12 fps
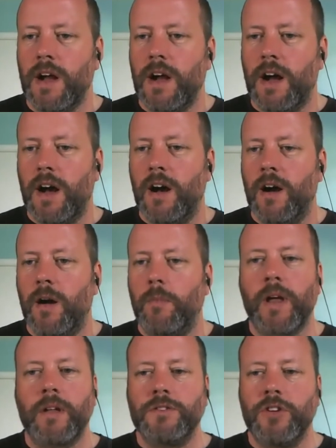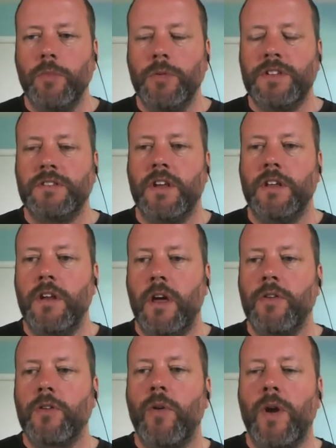Michael Jobin says
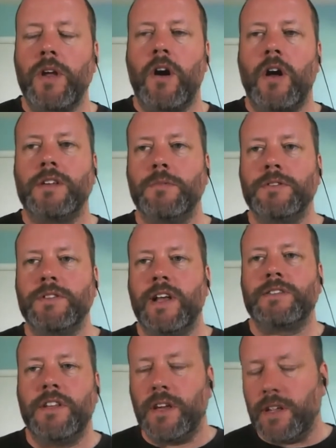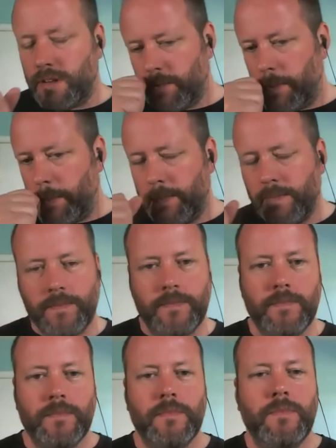another great Cosmos last night.
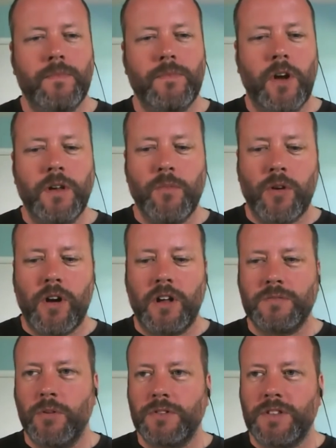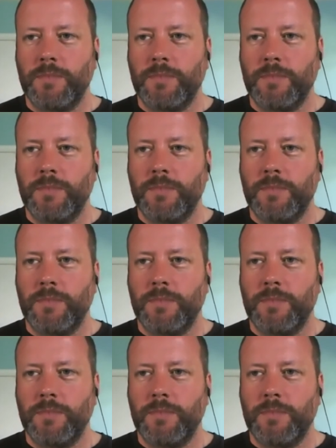Got any more Cosmos